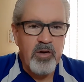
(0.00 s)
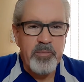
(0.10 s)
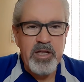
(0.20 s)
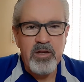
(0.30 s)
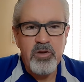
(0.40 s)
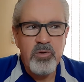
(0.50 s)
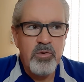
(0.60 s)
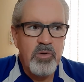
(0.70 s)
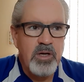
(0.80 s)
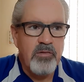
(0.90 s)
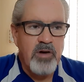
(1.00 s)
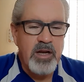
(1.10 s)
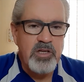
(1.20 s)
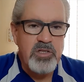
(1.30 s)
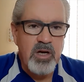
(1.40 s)
I mean, new
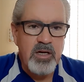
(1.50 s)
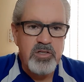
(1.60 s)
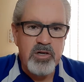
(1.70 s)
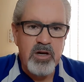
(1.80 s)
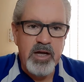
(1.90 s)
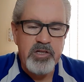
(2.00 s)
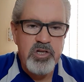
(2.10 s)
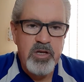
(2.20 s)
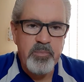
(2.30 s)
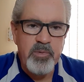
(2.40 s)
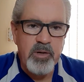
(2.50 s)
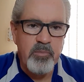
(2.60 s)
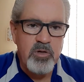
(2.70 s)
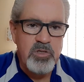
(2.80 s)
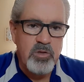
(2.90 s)
running socks are not cheap.
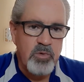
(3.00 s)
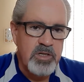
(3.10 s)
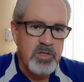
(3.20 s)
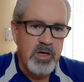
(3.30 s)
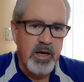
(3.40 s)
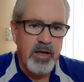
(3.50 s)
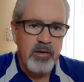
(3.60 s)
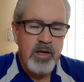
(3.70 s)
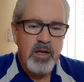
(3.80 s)
Most of the ones that I